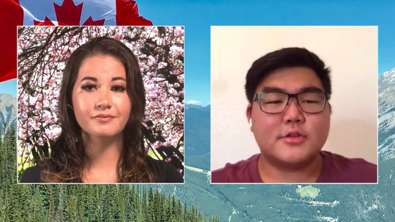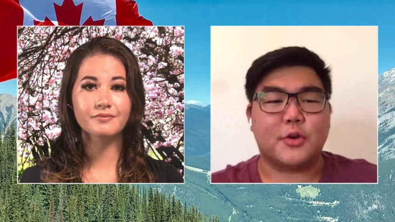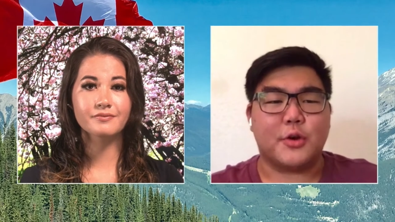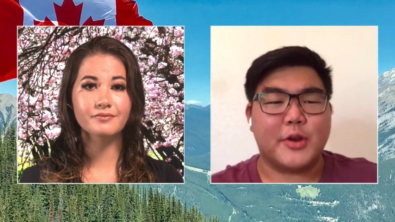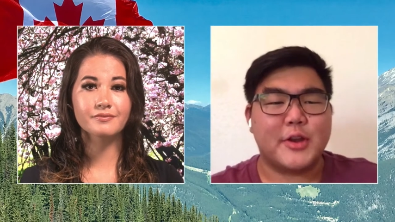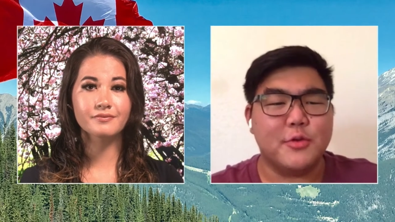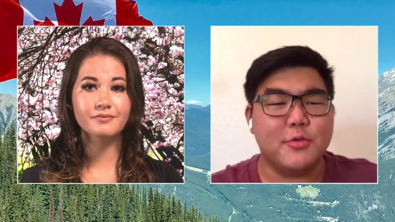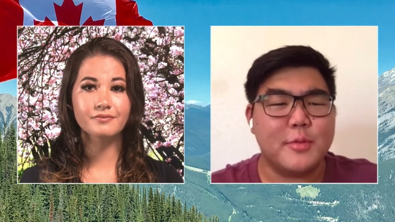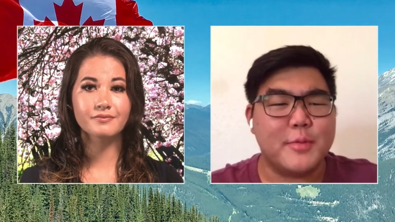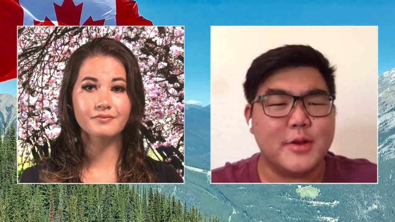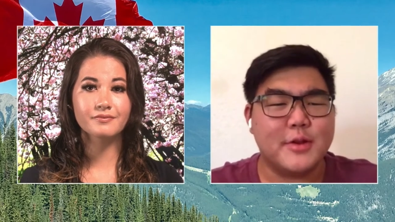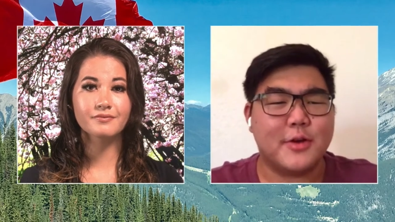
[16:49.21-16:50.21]
Speaker 1: Sorry, can you
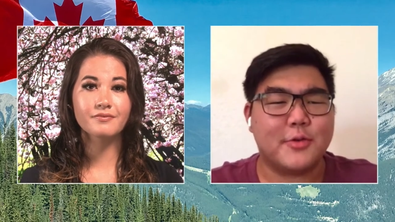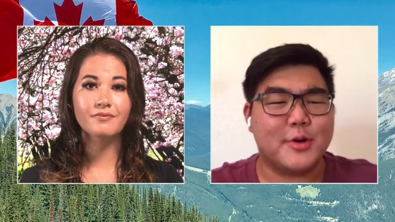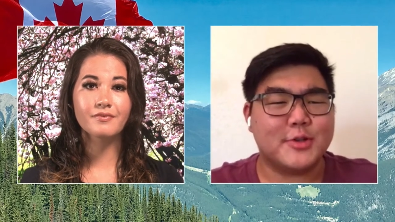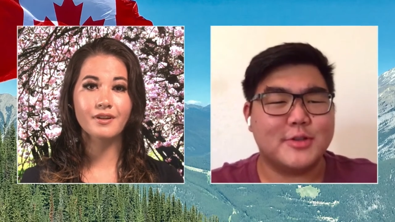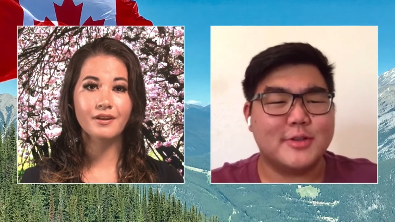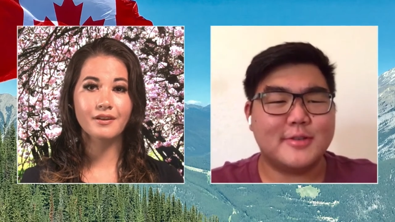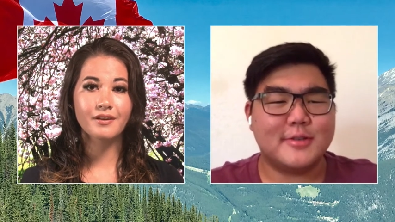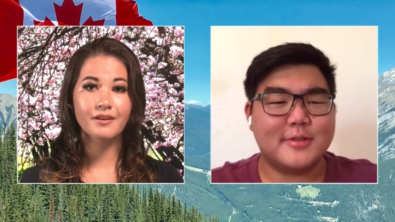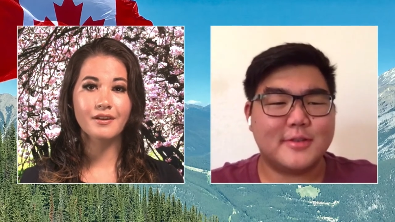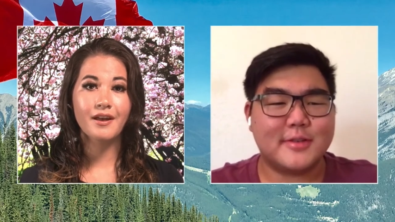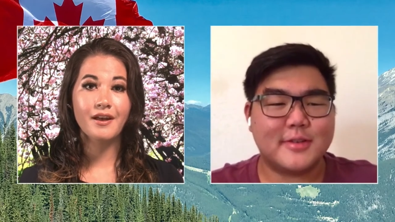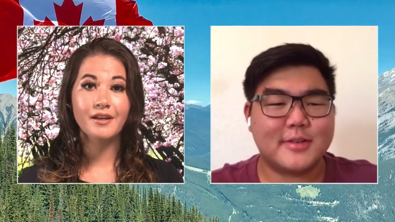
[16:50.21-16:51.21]
repeat that question?
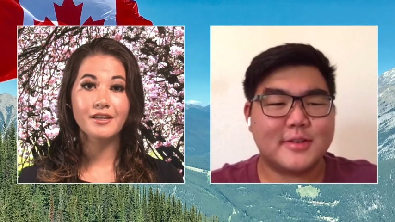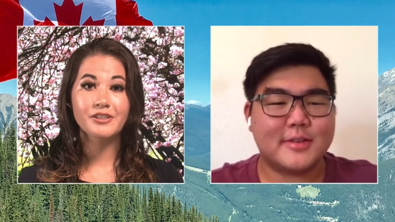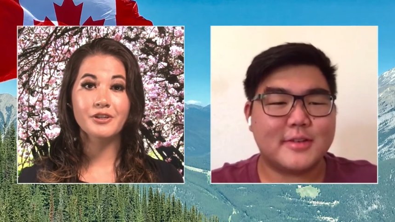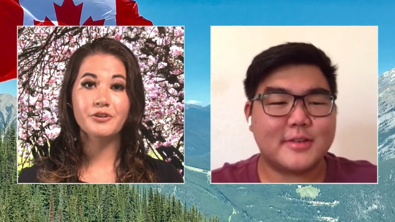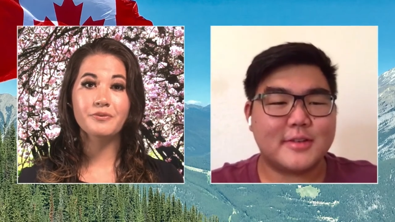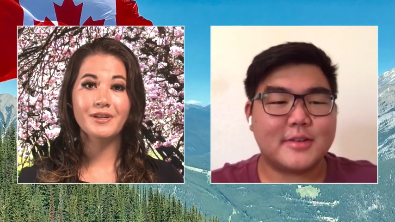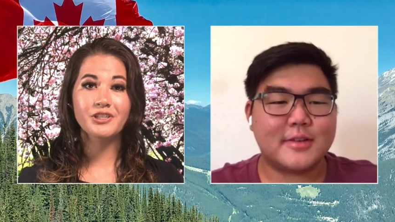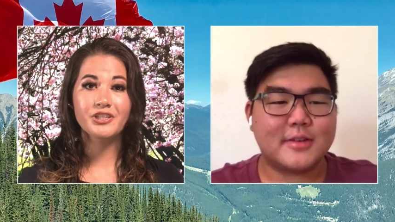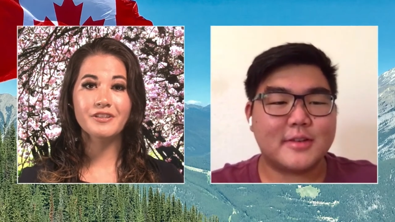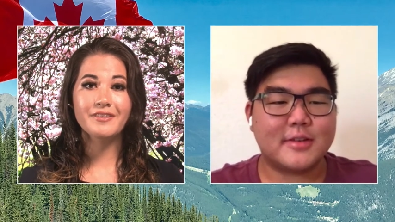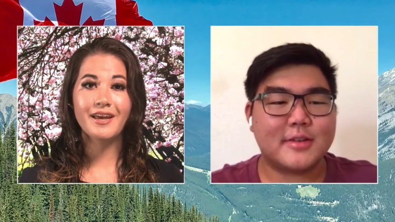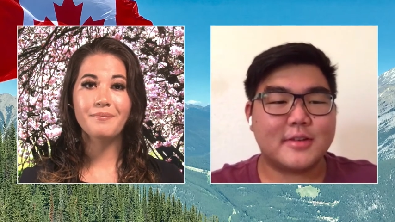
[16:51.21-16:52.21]
Speaker 2: So you
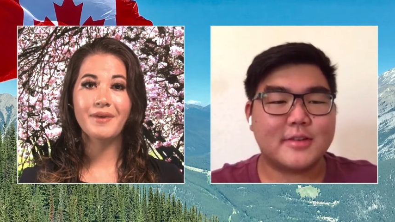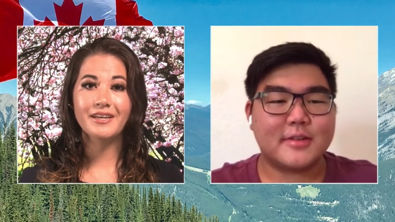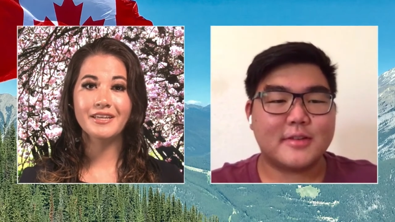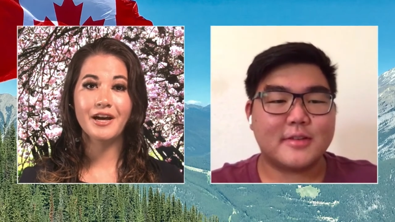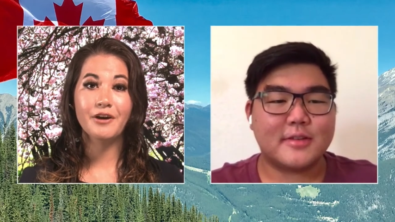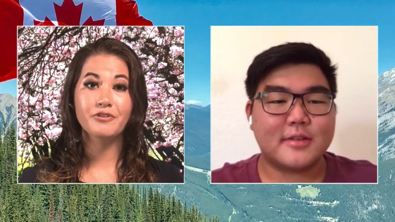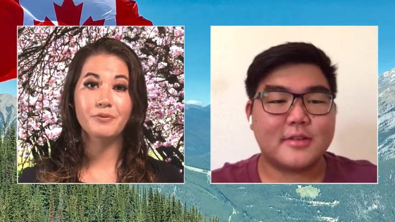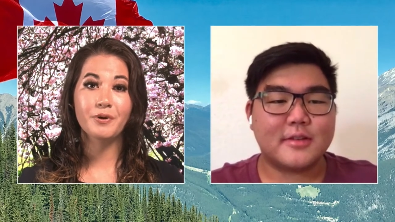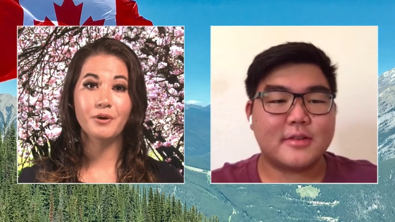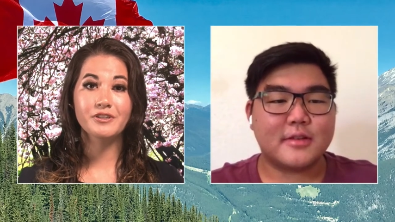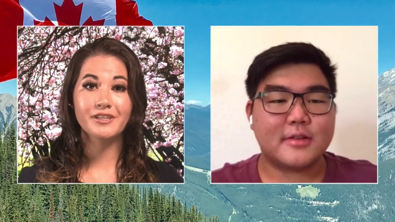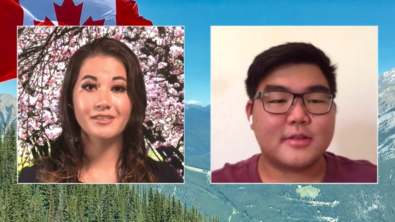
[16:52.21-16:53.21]
mentioned that many of the
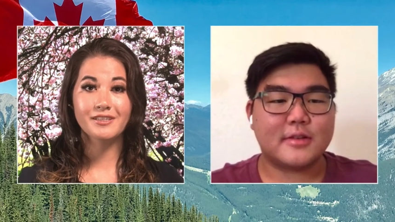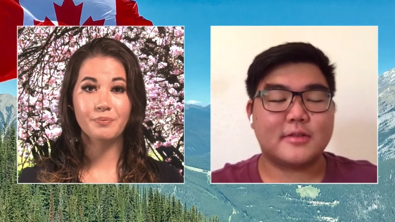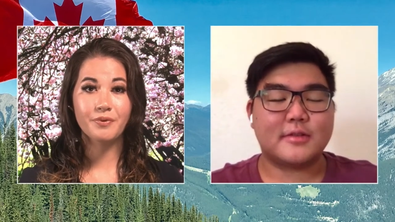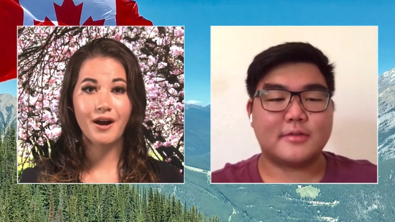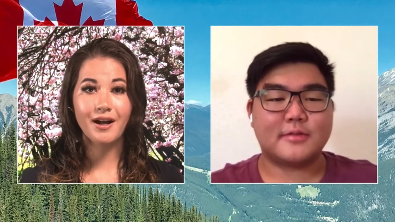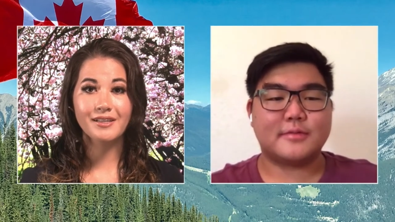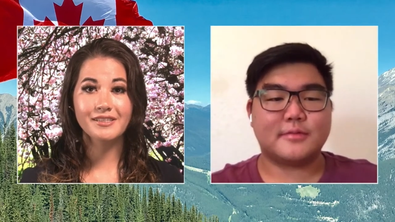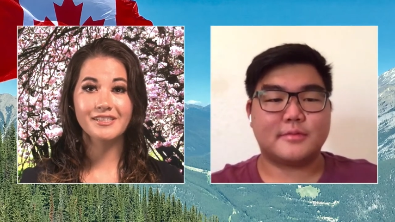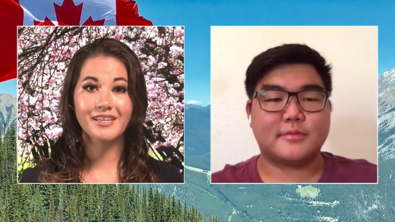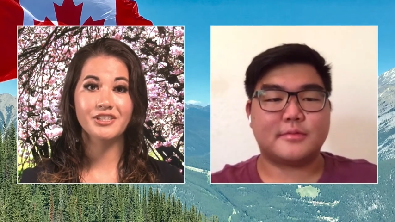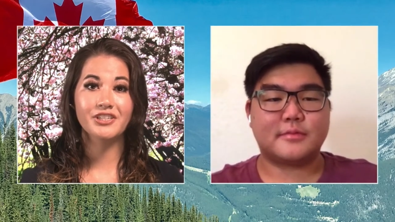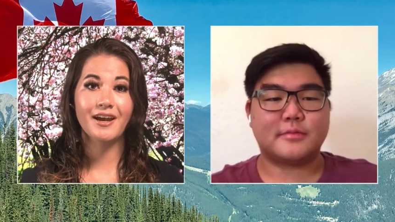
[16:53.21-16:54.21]
protests abroad,
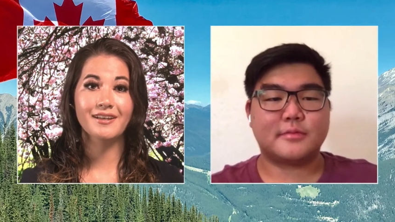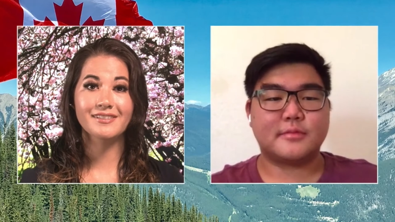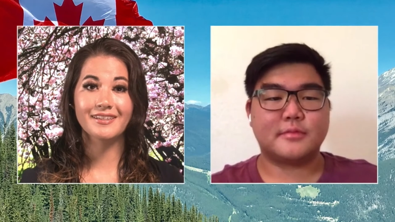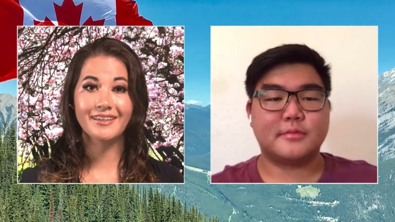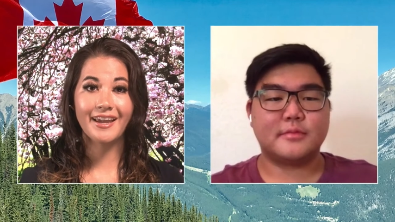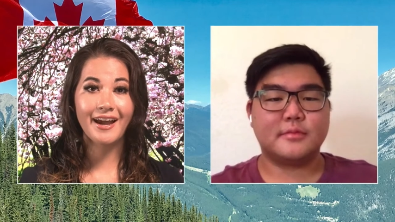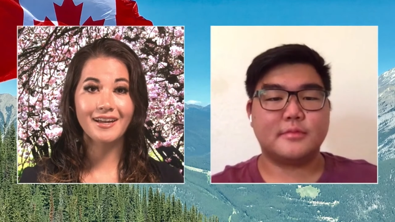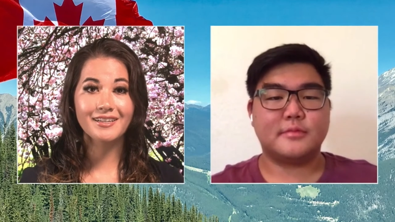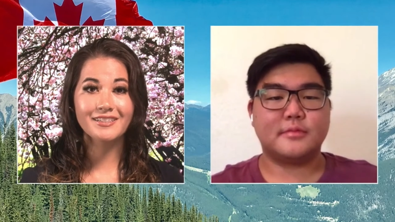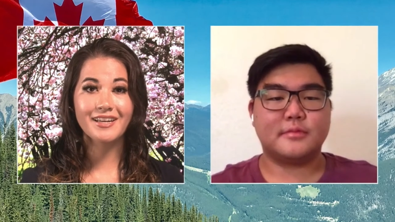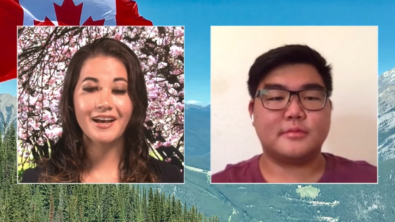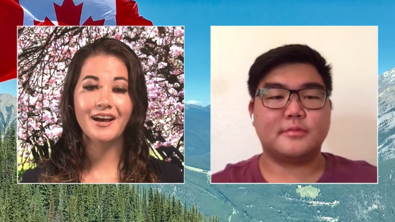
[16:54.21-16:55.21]
such as in
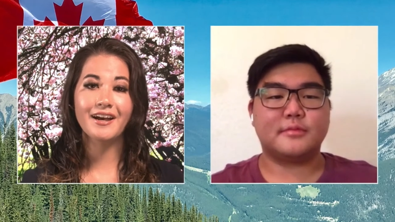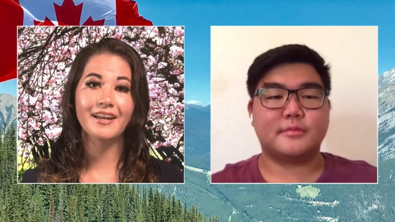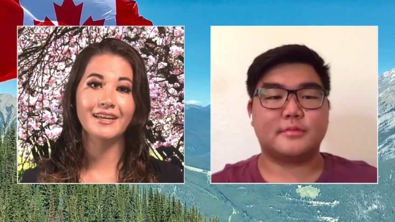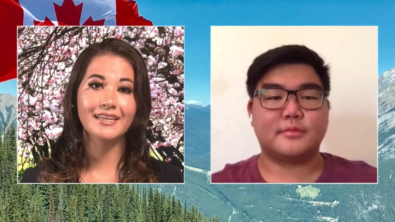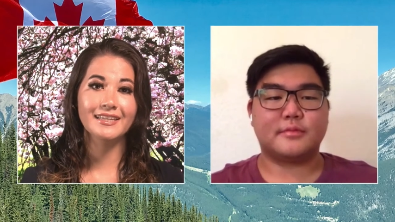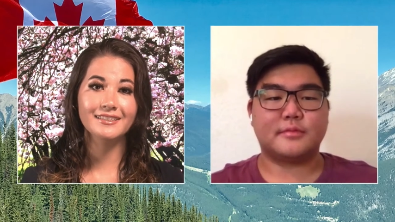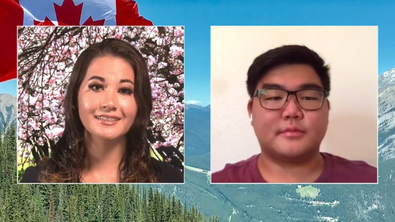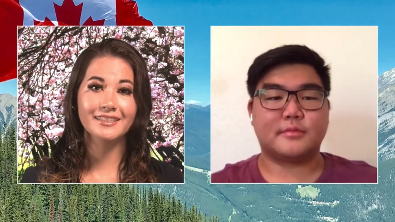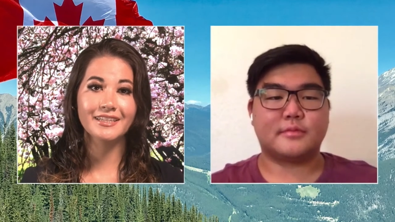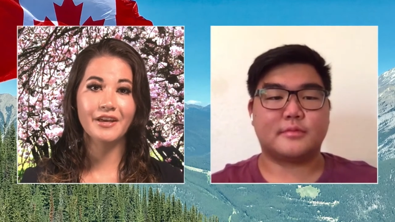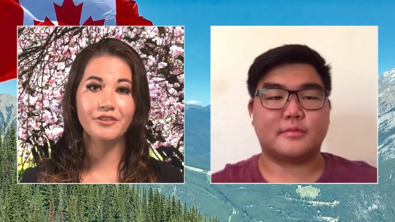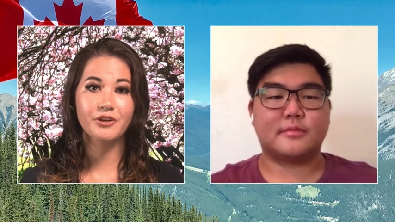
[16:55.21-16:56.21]
Canada and
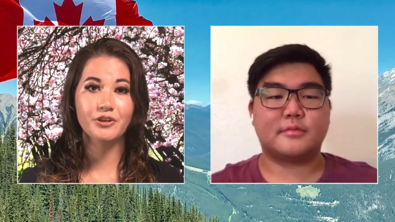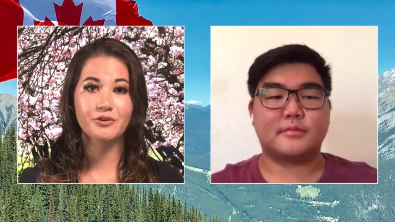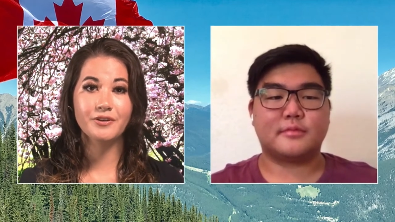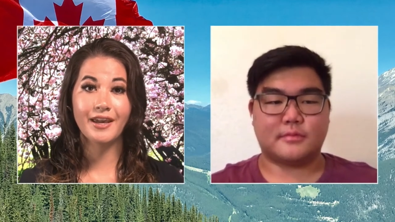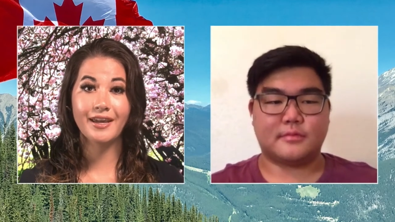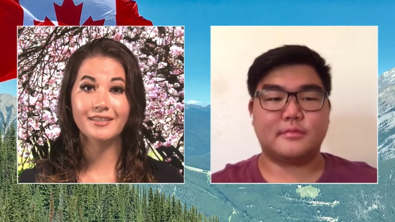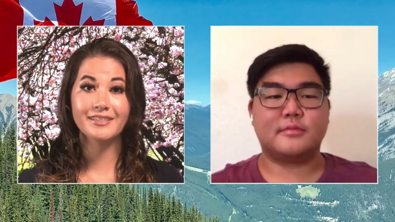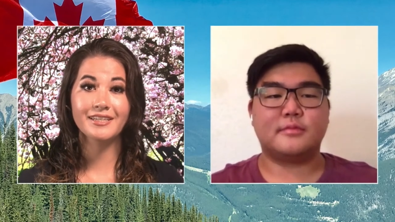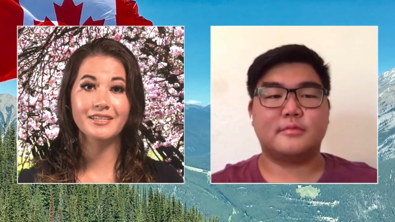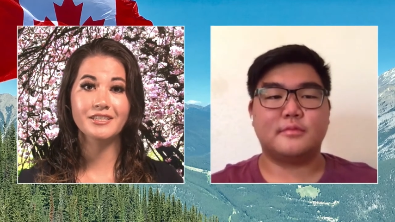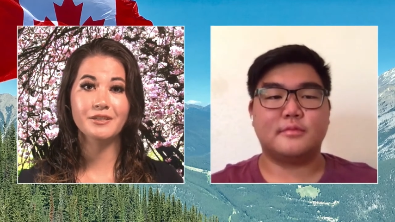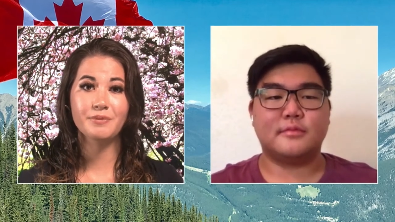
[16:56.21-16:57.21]
Italy and the U K,
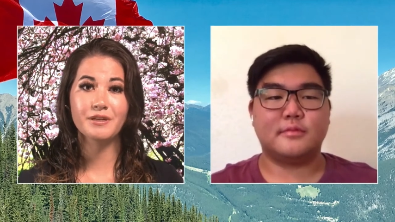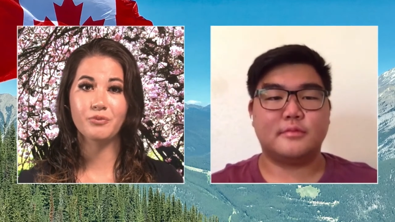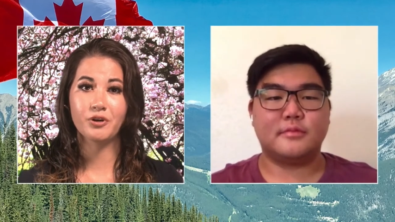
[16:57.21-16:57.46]
tended to be